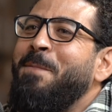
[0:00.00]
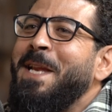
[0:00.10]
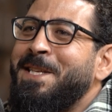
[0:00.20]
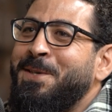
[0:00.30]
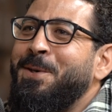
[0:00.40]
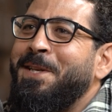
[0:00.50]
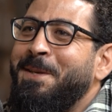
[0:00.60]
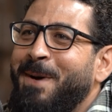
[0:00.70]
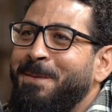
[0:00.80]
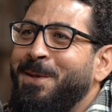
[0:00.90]
been
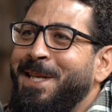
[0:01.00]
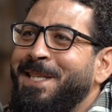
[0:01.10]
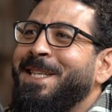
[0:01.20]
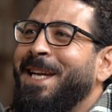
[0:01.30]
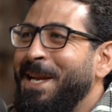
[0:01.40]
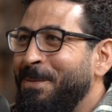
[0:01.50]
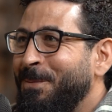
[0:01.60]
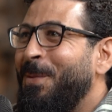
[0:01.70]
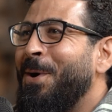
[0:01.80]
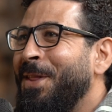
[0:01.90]
escorted by police in
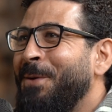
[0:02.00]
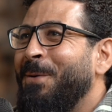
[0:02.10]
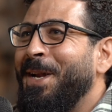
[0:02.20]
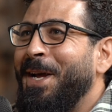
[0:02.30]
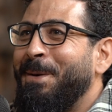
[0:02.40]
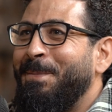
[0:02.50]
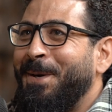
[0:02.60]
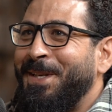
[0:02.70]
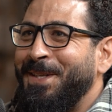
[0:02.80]
more than one airport,